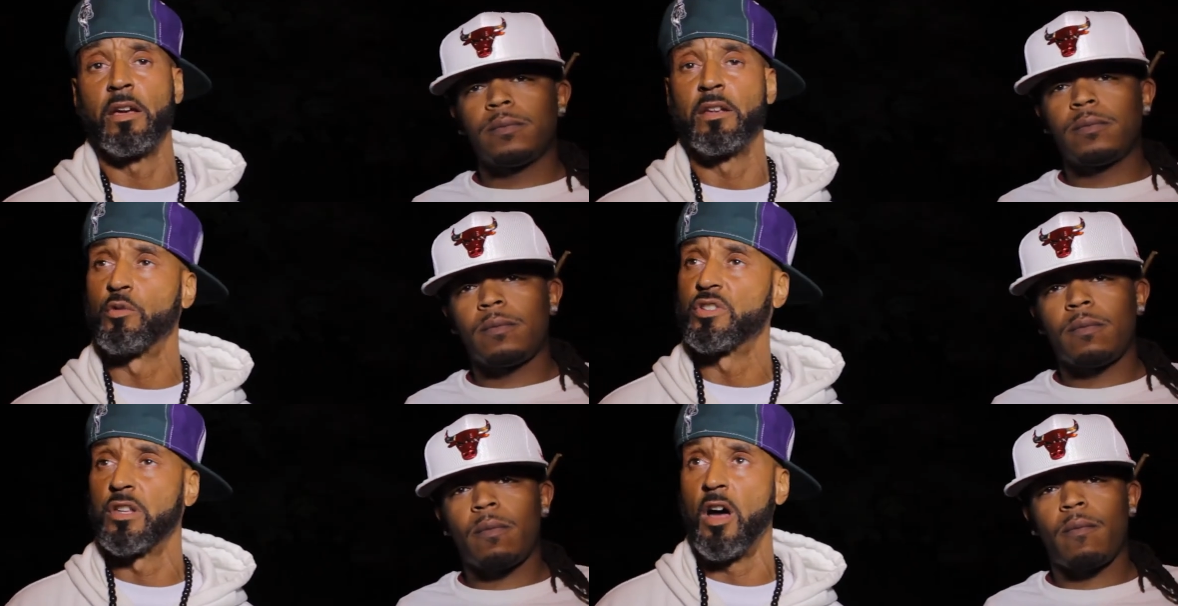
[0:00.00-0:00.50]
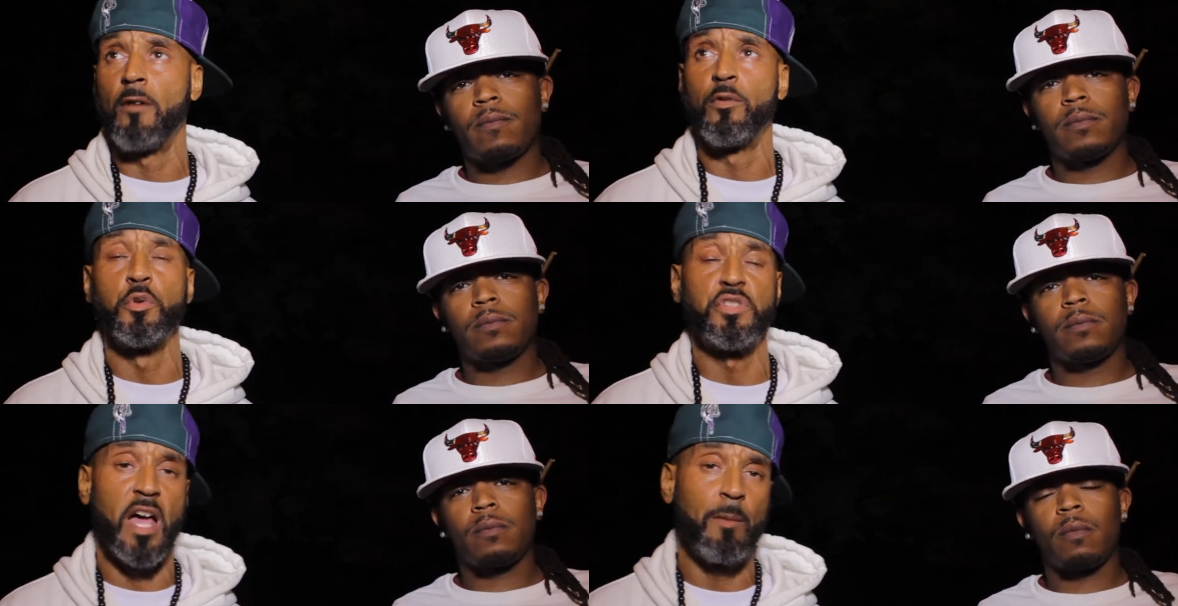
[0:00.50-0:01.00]
Speaker 1: And it was love,
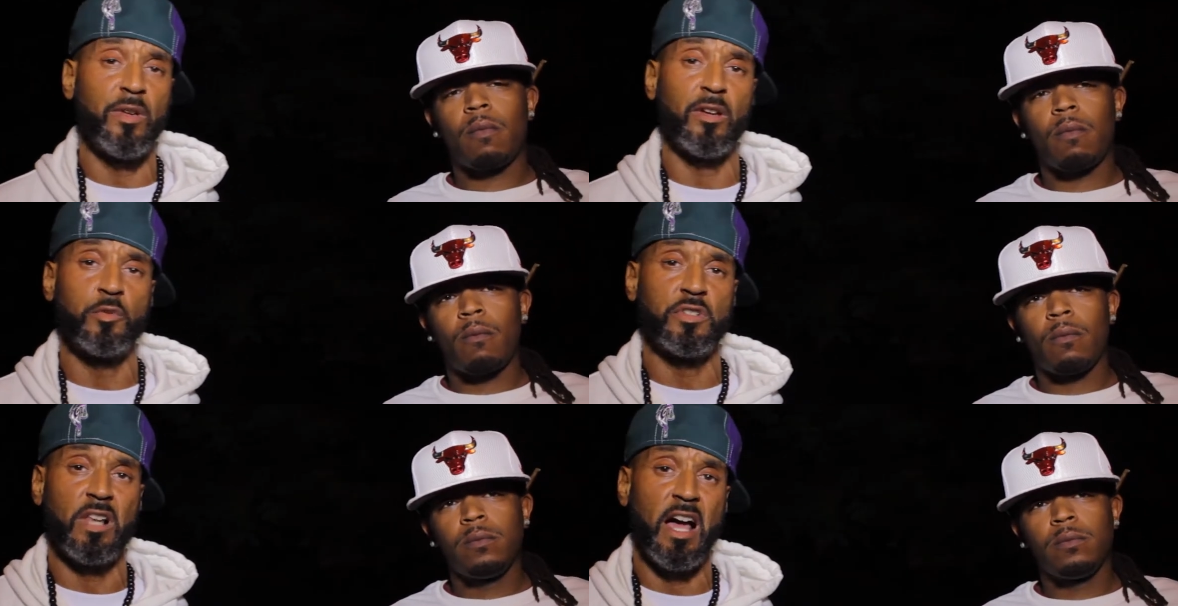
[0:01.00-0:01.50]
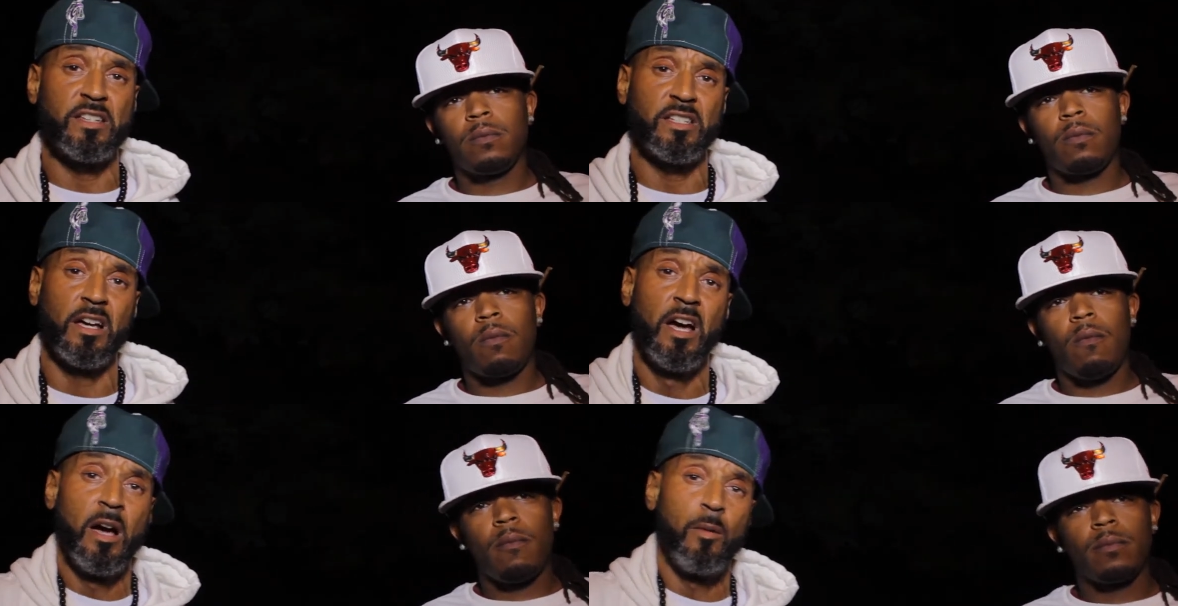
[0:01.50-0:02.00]
it was epic, it was
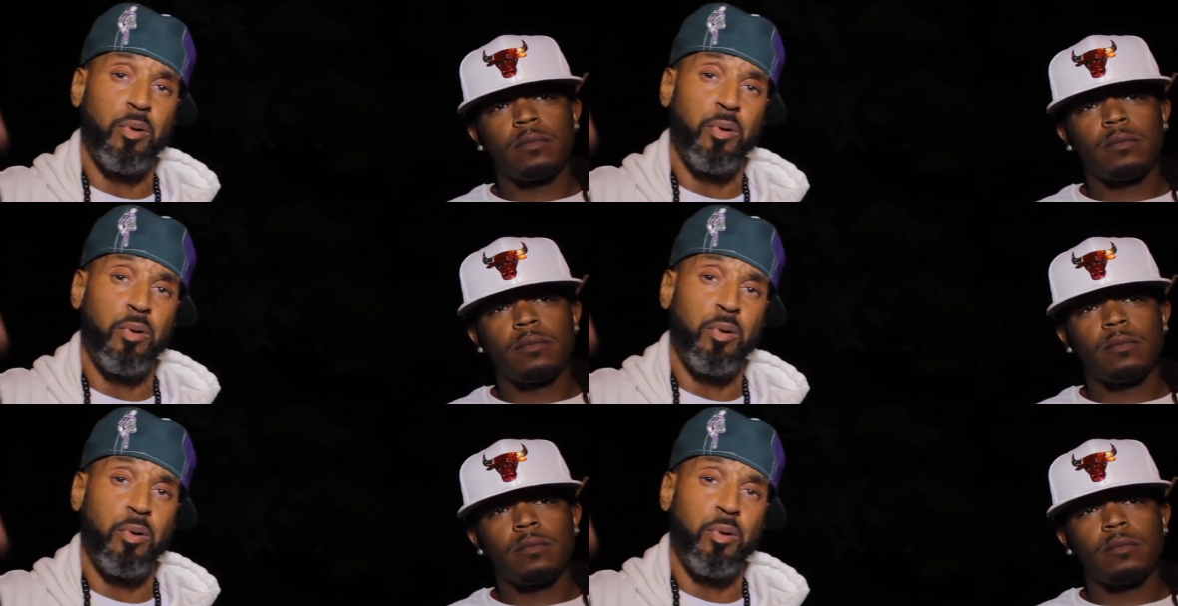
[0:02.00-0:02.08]
classic.